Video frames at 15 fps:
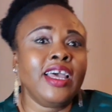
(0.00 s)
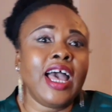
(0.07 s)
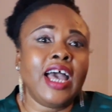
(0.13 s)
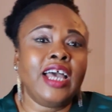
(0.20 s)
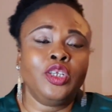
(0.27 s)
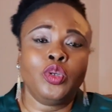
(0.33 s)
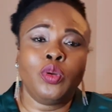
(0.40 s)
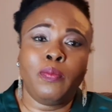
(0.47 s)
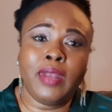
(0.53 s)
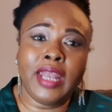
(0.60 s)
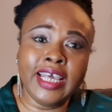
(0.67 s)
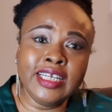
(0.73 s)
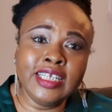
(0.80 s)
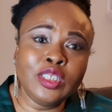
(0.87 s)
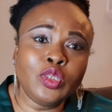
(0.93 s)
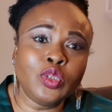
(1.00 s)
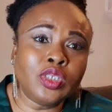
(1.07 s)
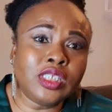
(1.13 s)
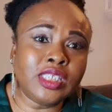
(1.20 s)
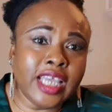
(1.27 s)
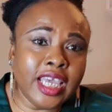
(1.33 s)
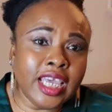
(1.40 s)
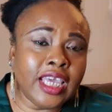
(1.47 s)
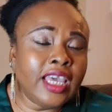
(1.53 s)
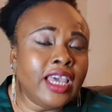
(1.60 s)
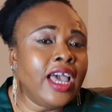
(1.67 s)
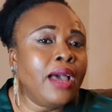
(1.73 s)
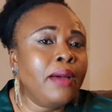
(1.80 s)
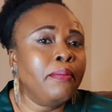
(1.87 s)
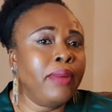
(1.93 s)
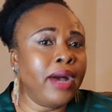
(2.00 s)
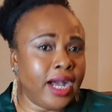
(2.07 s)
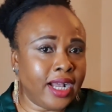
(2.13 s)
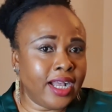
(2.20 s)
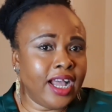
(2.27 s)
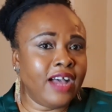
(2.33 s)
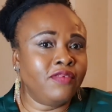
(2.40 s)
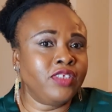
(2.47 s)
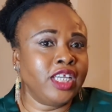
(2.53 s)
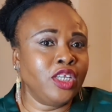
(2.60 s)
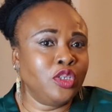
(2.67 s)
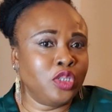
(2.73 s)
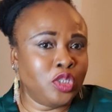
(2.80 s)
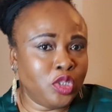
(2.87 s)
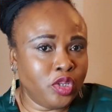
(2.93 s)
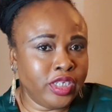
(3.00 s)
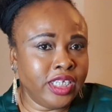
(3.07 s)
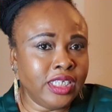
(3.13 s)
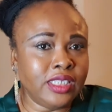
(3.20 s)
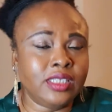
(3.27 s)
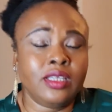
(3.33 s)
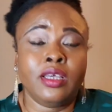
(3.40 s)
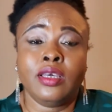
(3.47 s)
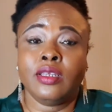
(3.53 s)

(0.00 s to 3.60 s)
and you're planning to stay back after your studies,